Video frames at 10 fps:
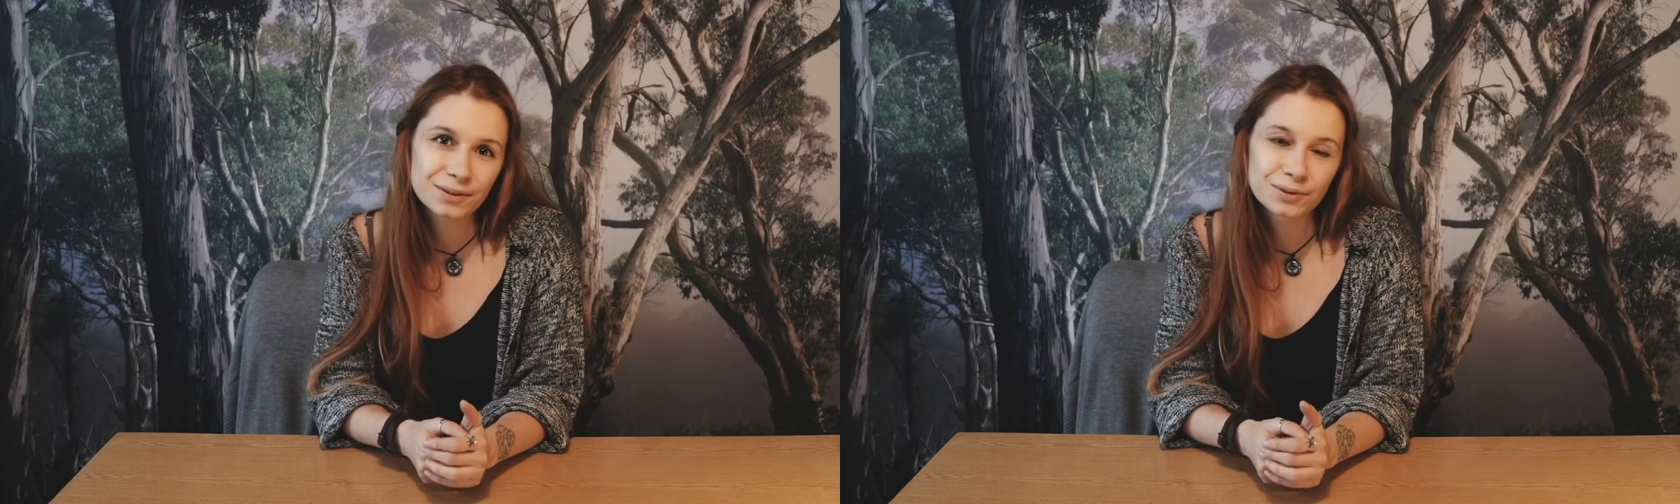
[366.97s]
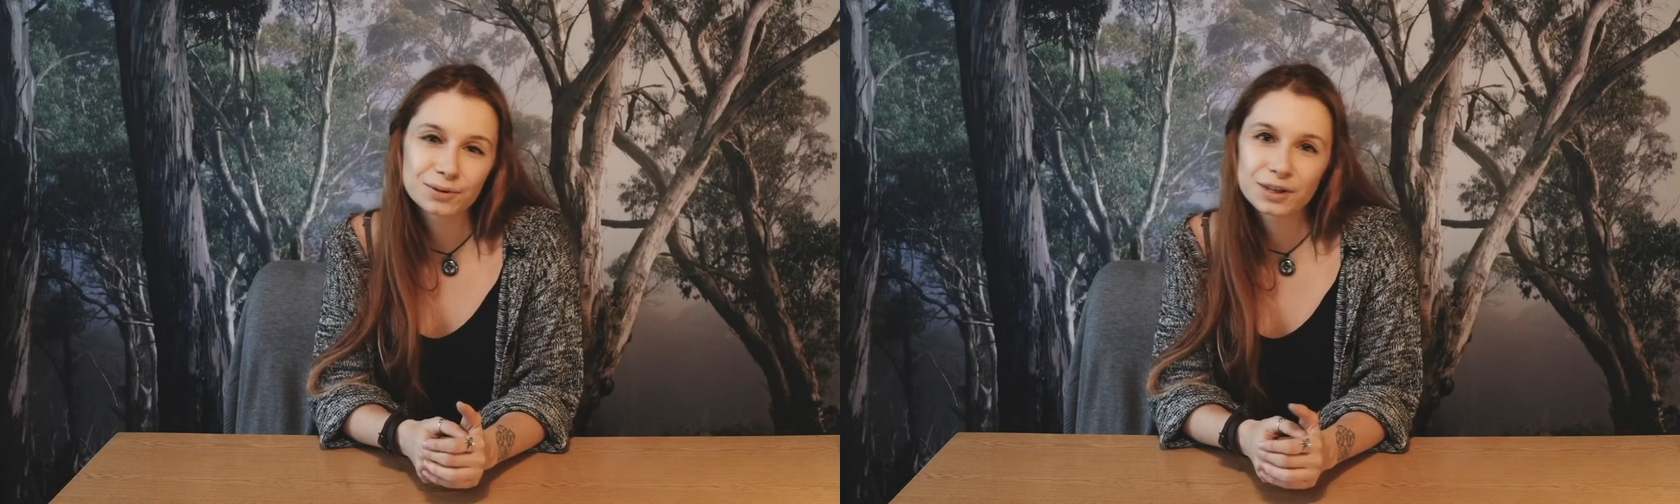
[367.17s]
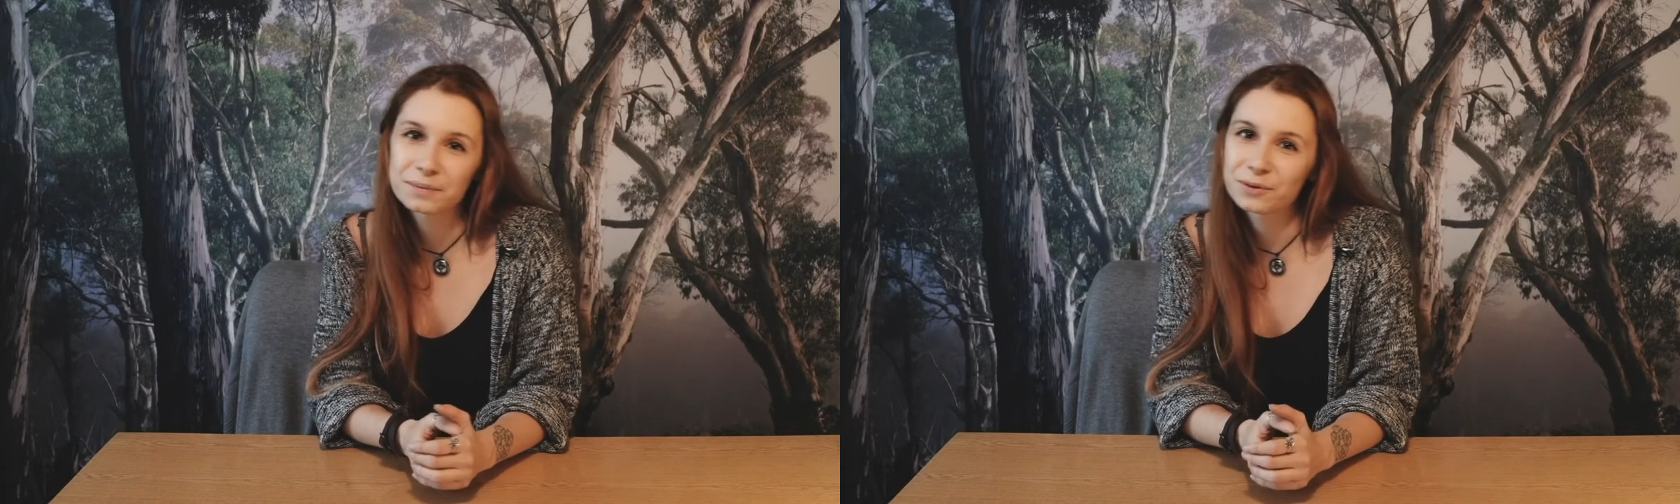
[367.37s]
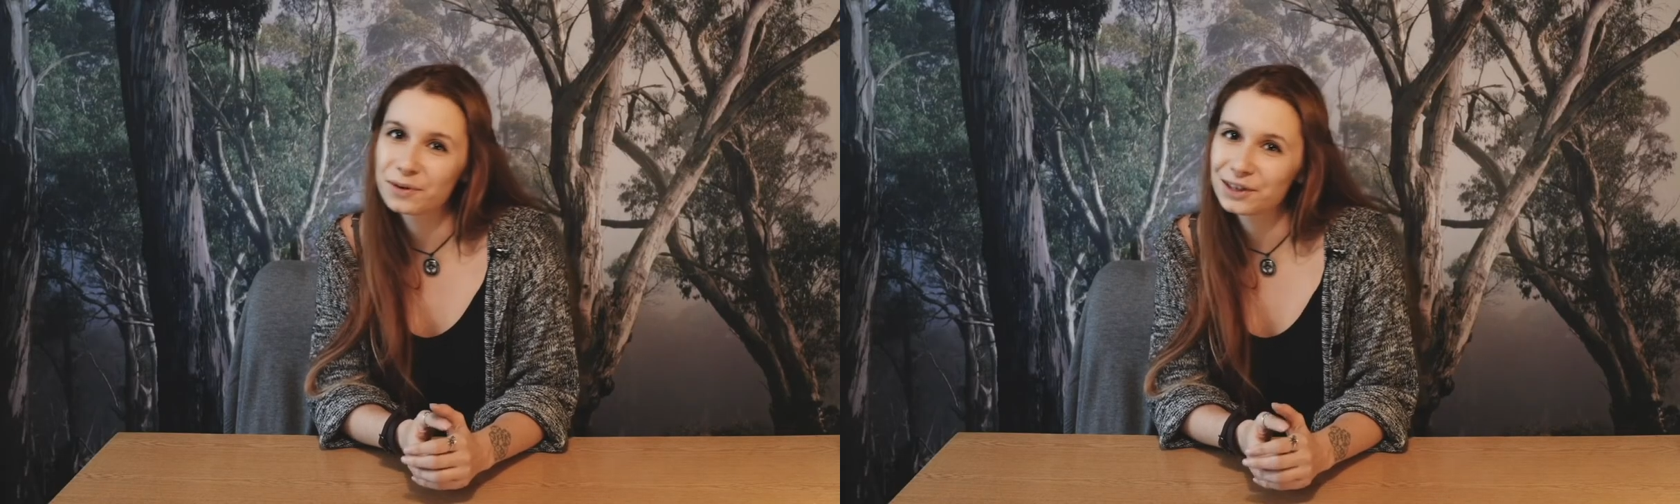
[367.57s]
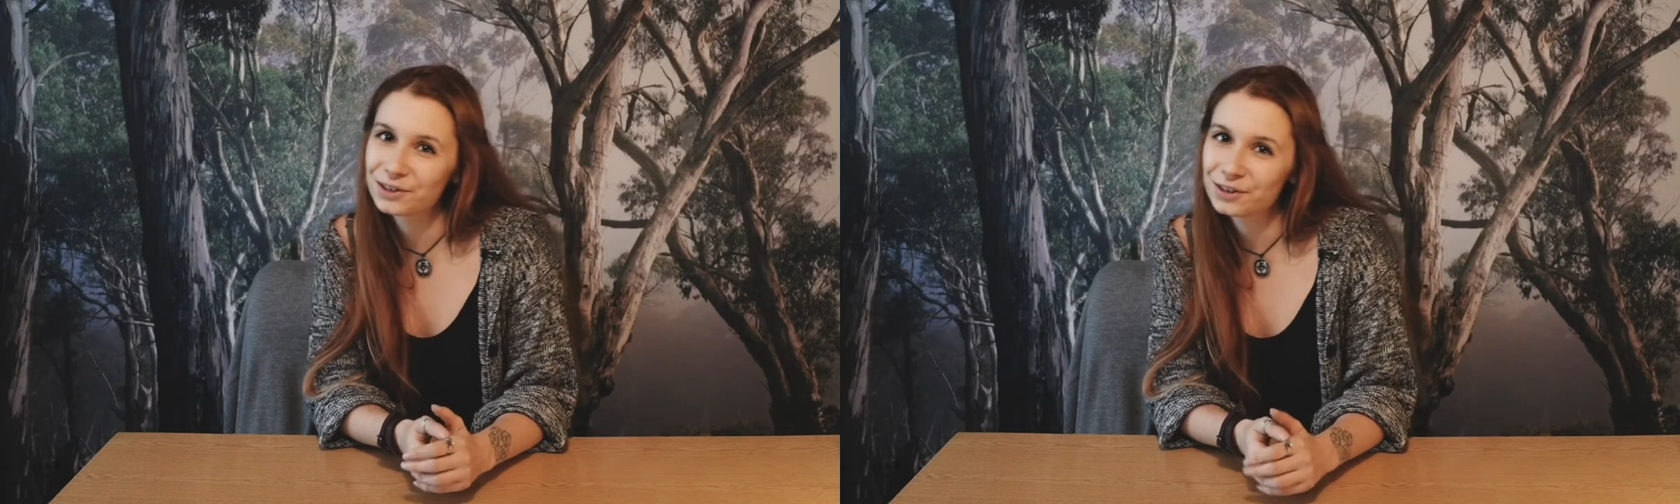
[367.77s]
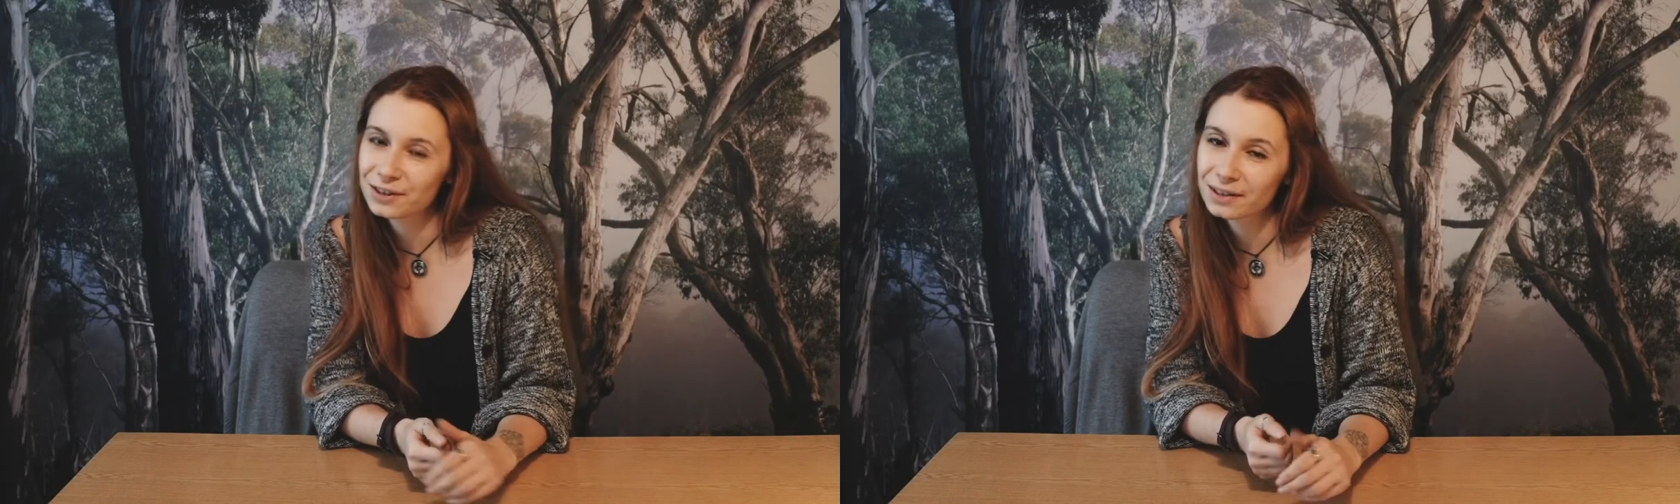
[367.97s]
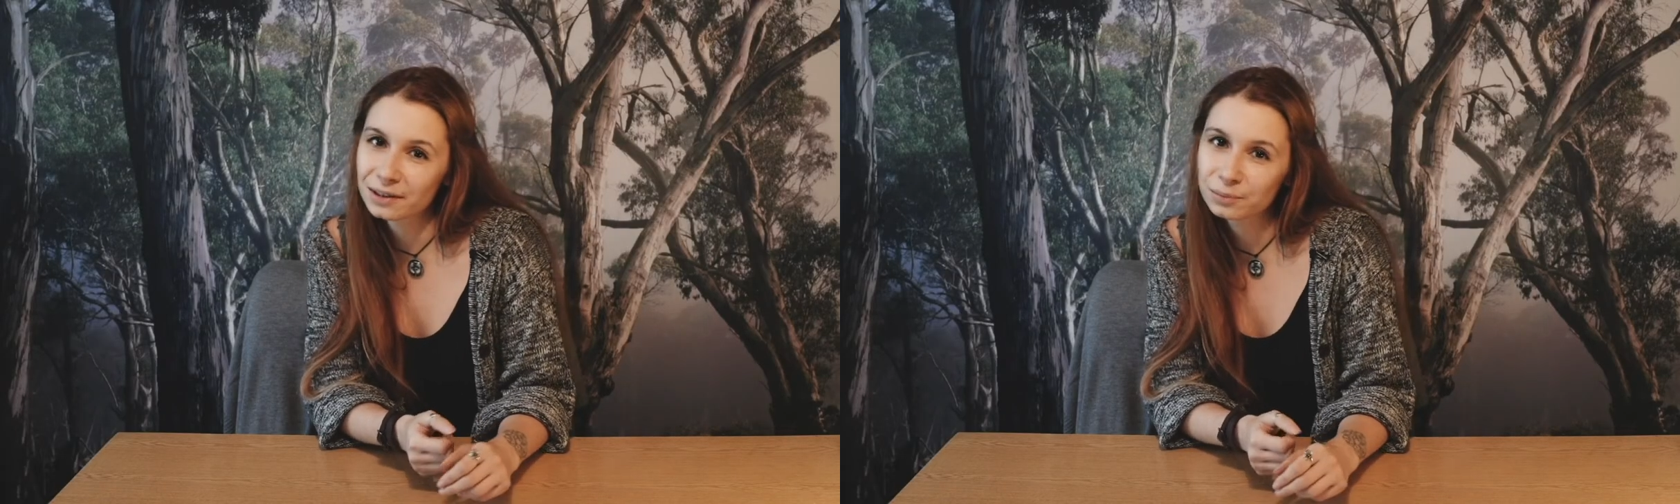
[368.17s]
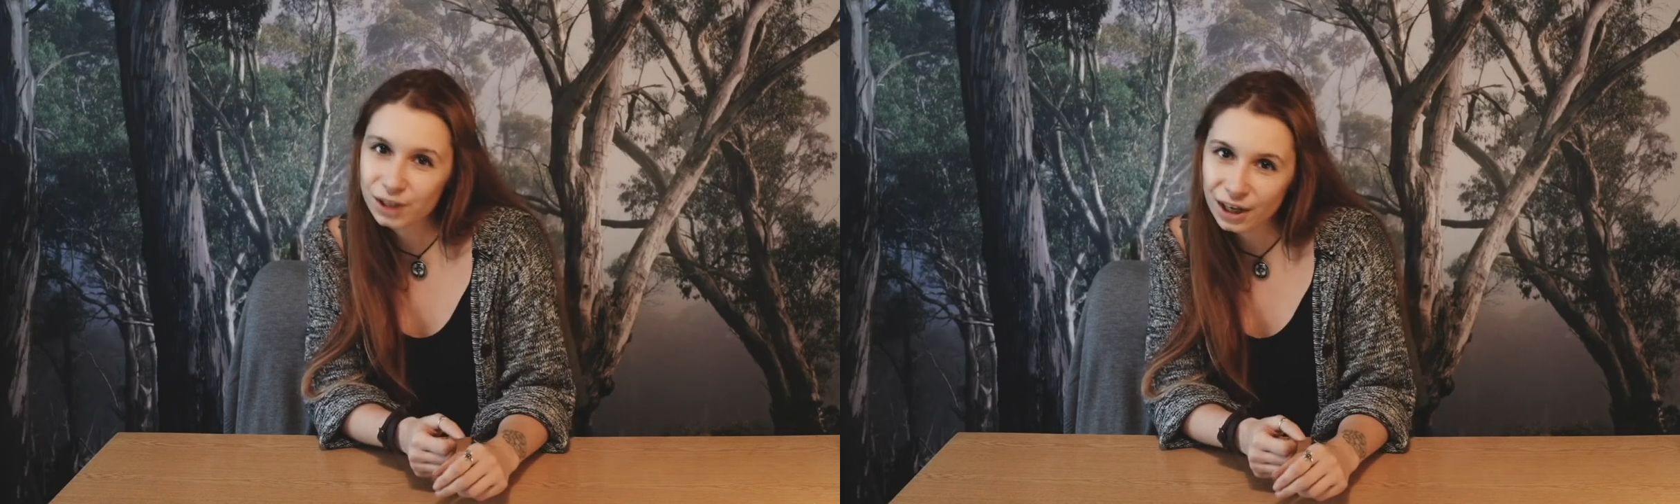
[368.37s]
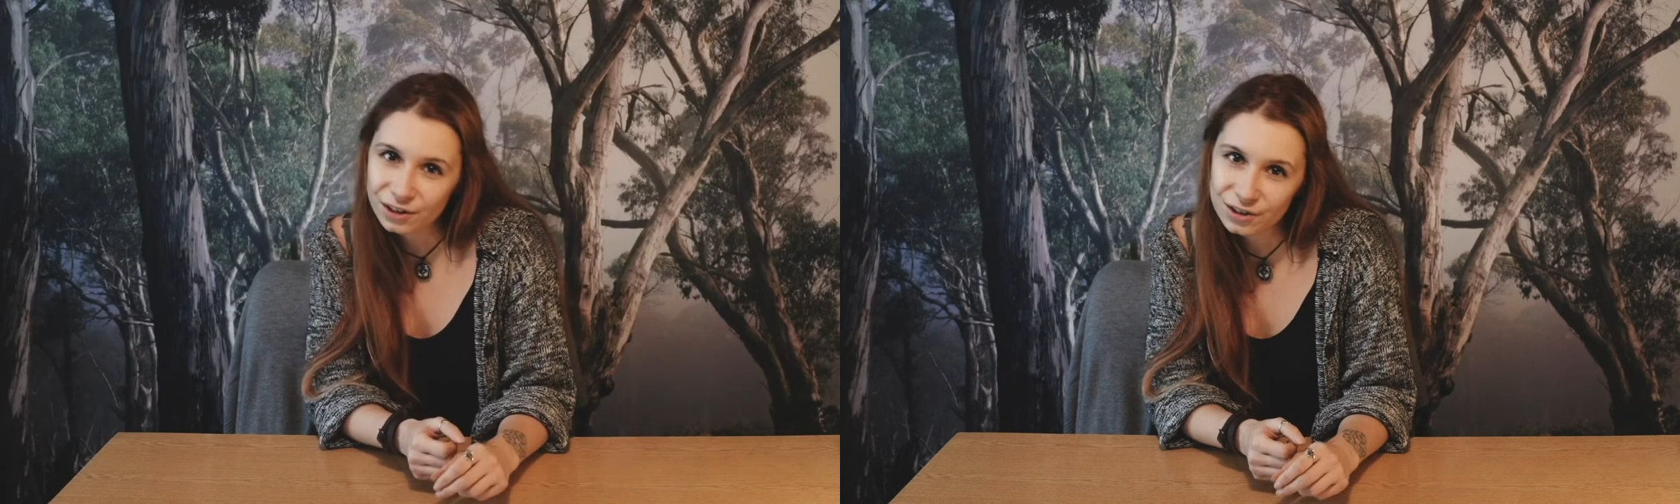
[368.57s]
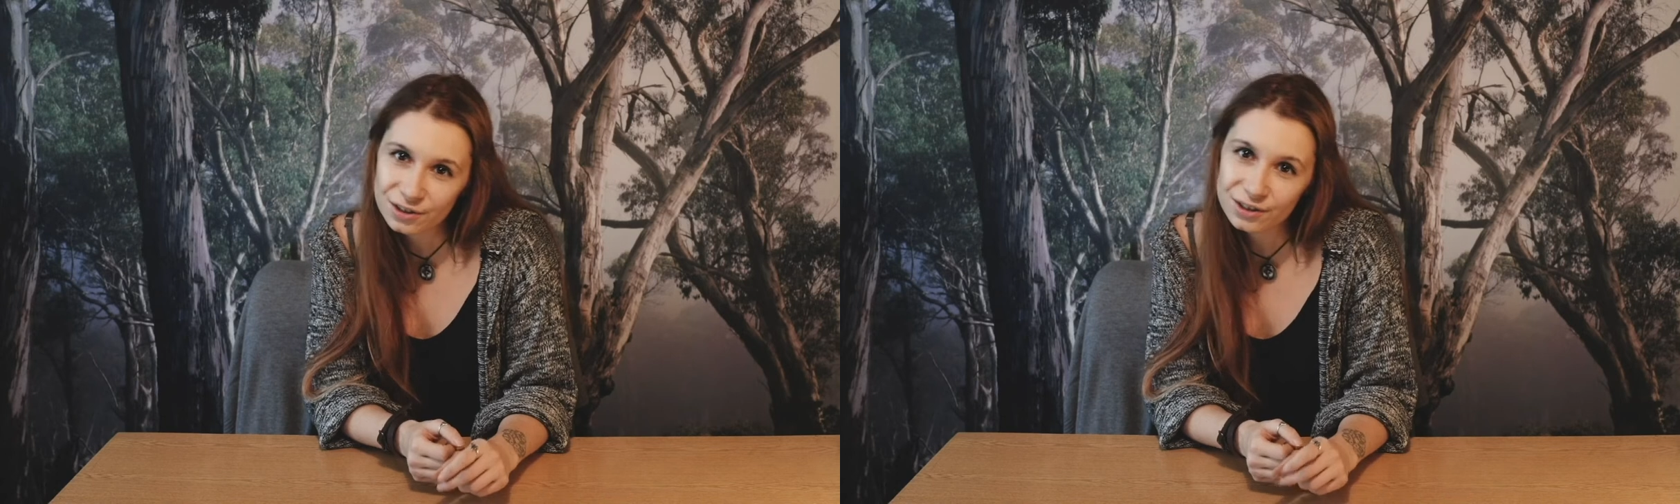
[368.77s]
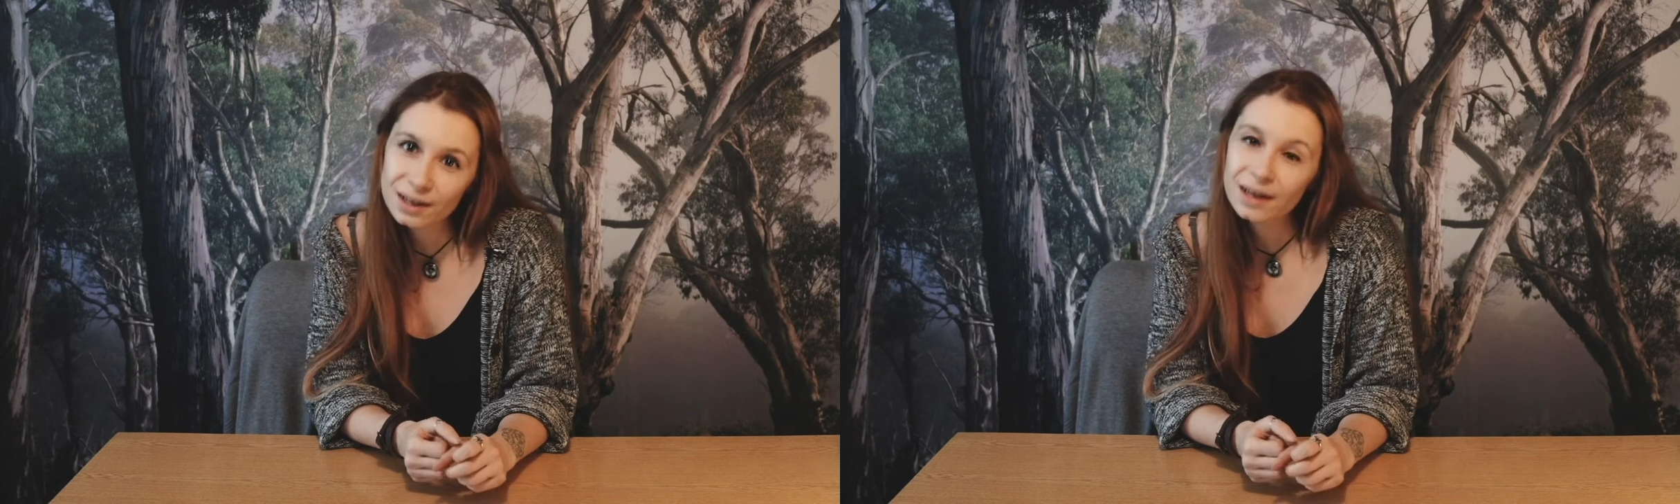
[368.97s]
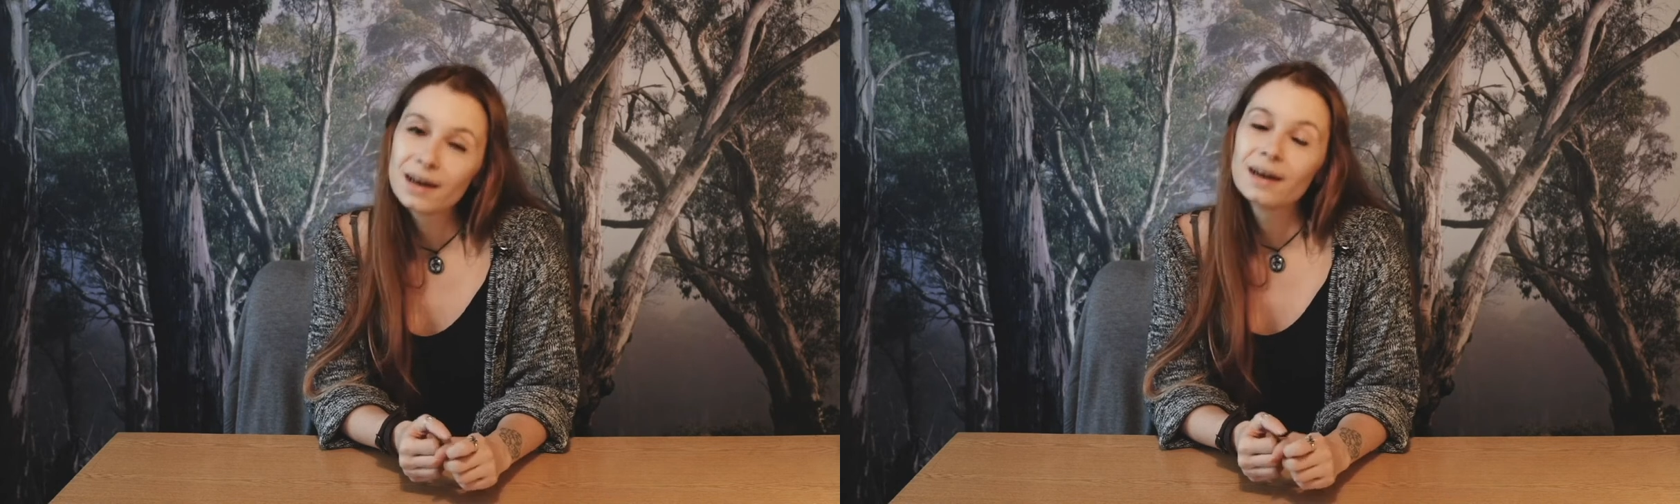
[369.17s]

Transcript: to some questions and objections